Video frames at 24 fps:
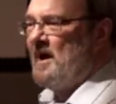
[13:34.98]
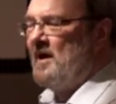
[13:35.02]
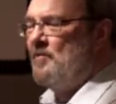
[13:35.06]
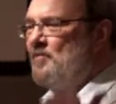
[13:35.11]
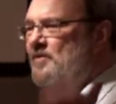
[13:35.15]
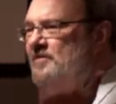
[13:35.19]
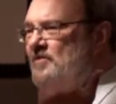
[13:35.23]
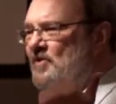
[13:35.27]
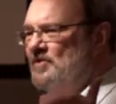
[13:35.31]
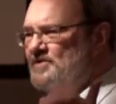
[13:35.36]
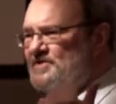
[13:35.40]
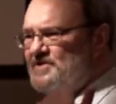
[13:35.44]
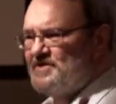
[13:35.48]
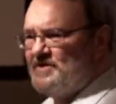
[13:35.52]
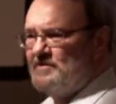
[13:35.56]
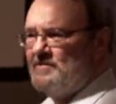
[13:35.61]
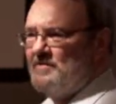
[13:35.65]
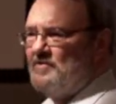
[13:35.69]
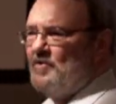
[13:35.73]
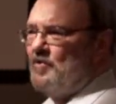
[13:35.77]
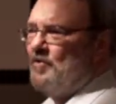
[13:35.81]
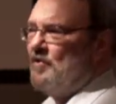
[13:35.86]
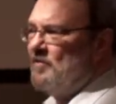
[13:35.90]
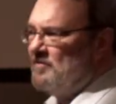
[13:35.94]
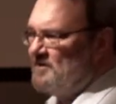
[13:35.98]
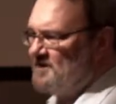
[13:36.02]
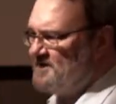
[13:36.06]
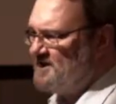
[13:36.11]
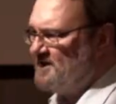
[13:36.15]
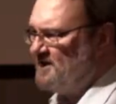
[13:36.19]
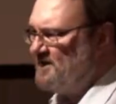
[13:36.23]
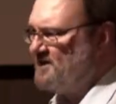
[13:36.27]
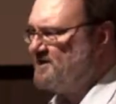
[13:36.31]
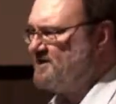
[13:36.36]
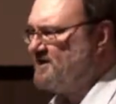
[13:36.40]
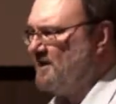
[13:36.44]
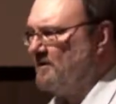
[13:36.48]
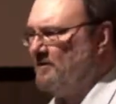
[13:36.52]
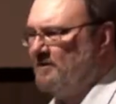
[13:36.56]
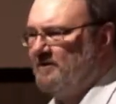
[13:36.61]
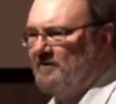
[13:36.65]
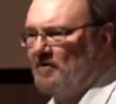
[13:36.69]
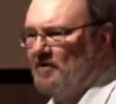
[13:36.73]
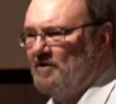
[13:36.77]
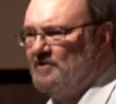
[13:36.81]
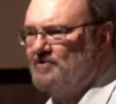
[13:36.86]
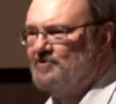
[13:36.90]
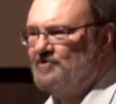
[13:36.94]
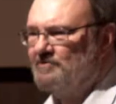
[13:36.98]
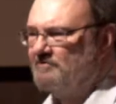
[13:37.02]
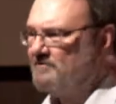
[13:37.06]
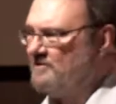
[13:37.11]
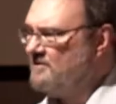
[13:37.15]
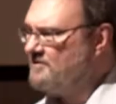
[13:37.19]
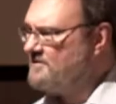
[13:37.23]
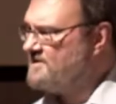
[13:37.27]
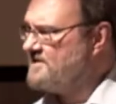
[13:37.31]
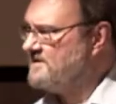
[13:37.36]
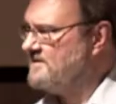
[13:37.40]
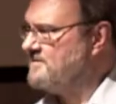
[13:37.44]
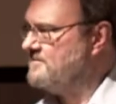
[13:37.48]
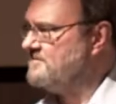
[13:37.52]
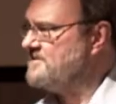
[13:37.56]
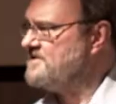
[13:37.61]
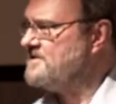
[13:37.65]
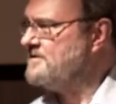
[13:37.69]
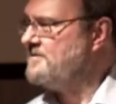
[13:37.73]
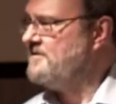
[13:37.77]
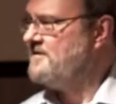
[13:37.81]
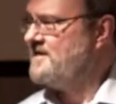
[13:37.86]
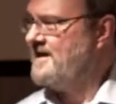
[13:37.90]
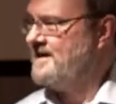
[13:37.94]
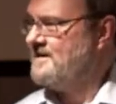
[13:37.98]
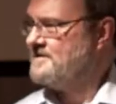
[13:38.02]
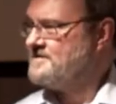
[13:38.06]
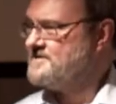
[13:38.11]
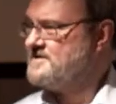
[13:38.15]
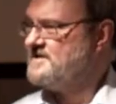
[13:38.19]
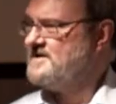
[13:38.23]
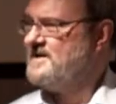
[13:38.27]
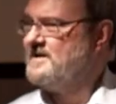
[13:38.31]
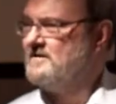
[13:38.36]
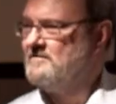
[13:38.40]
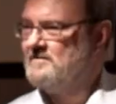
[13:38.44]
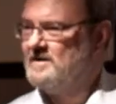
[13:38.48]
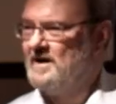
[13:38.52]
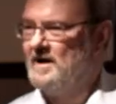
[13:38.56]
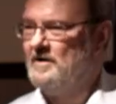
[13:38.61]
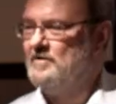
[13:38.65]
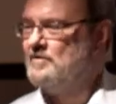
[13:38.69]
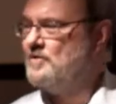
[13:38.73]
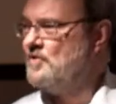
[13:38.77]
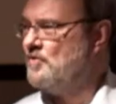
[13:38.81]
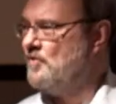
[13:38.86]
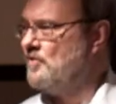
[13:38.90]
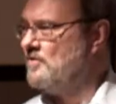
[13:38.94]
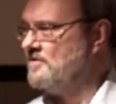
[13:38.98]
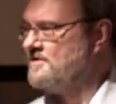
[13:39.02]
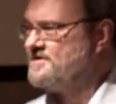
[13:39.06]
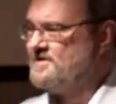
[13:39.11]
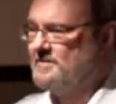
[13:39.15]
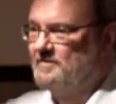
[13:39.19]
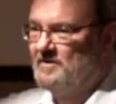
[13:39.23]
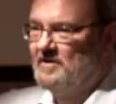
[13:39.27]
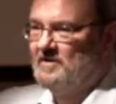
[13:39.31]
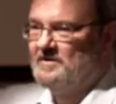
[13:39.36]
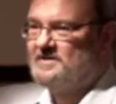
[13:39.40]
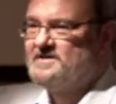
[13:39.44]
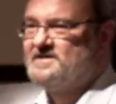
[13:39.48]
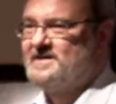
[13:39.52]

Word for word: and we've got two choruses. So we've got a Jerusalem 2,000 year ago chorus and we've got a